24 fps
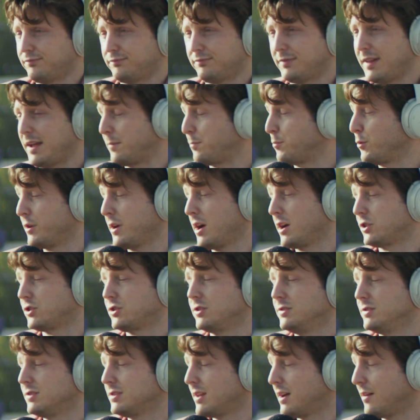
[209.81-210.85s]
like
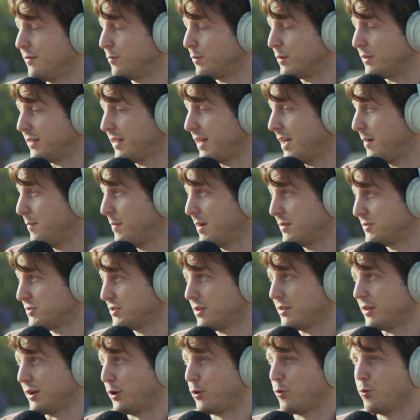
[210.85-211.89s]
production stuff with them. I was
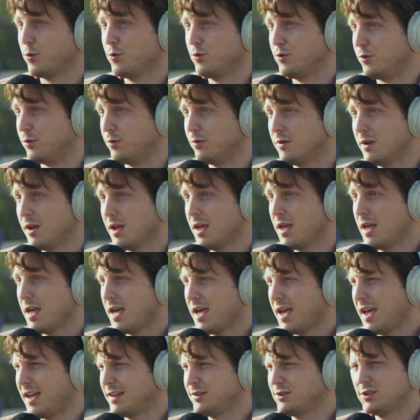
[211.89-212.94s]
on the crew,
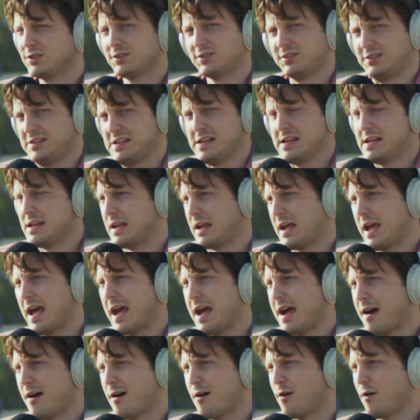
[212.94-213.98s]
and just seeing
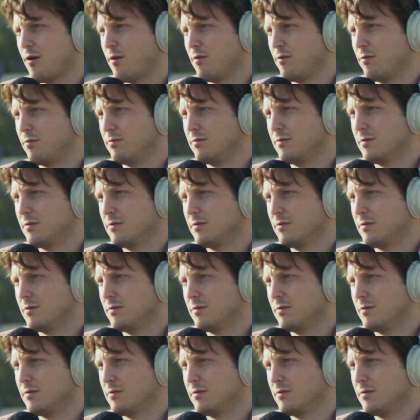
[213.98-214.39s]
how,